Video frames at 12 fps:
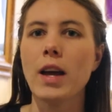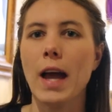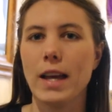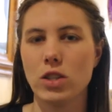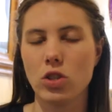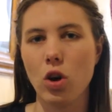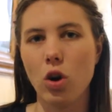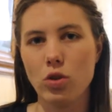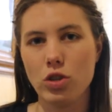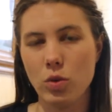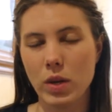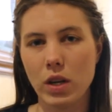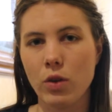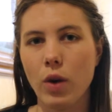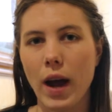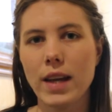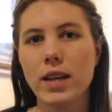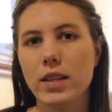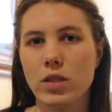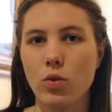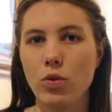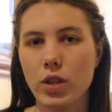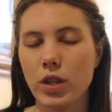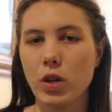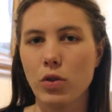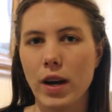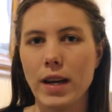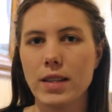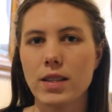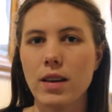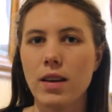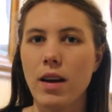And so doing it right is a really great